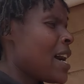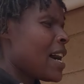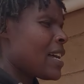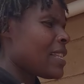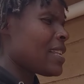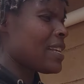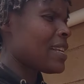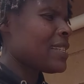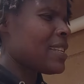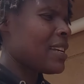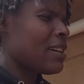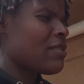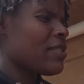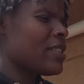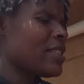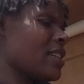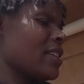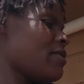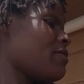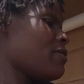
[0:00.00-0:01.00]
Others, they are
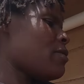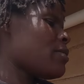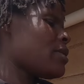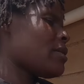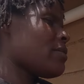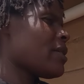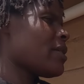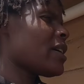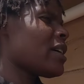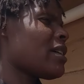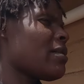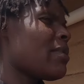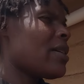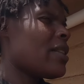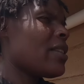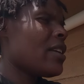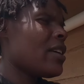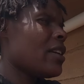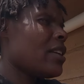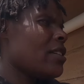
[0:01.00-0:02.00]
originally from Jamaica,
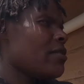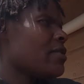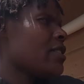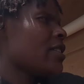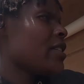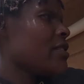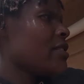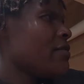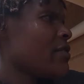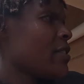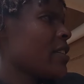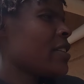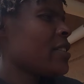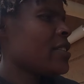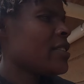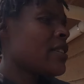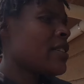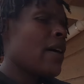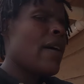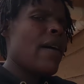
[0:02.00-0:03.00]
but they live in
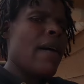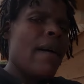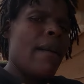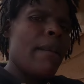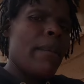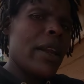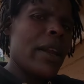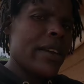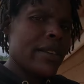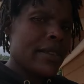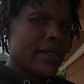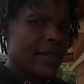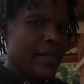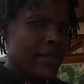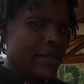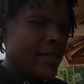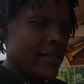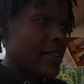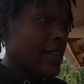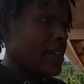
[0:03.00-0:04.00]
different
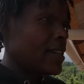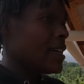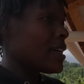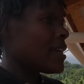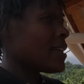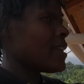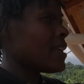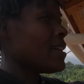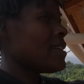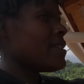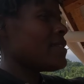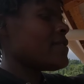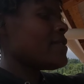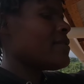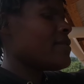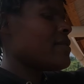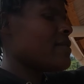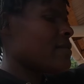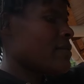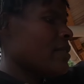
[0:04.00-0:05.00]
places. Yeah, and that
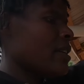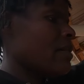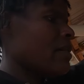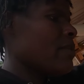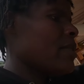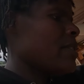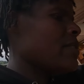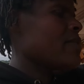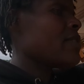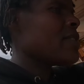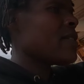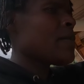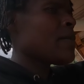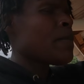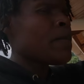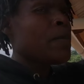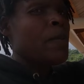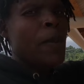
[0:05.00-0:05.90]
is really amazing.